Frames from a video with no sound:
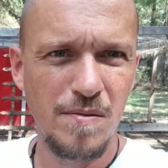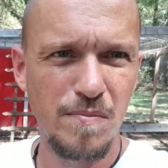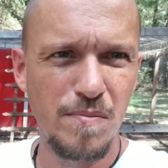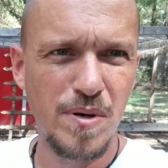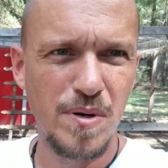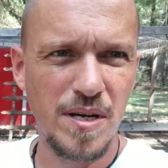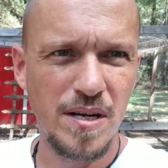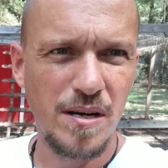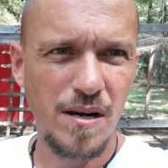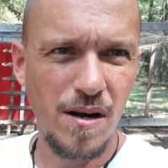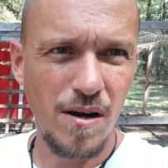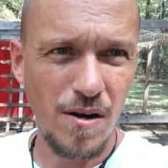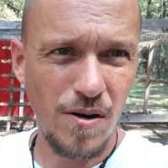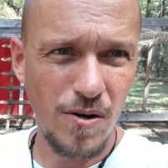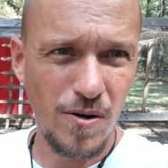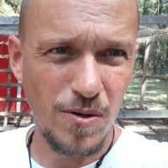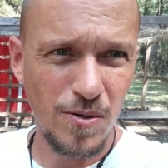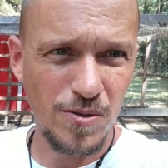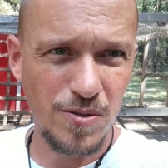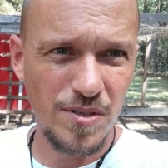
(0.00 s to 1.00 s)

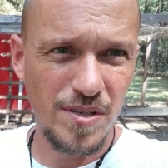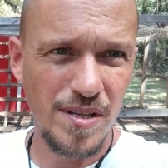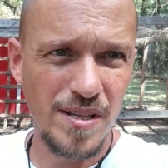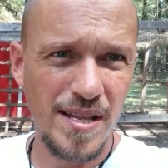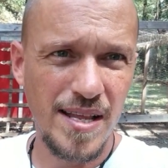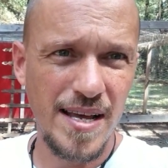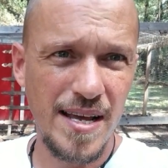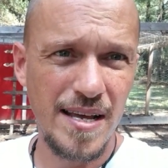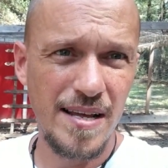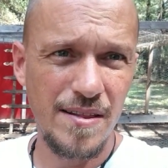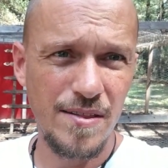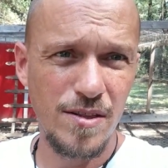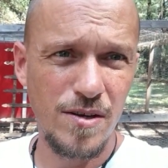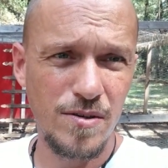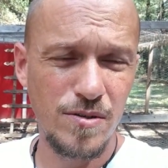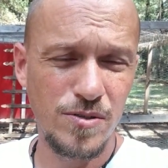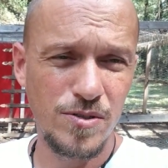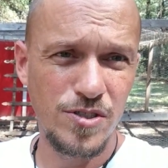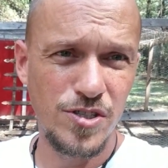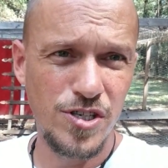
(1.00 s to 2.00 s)
because those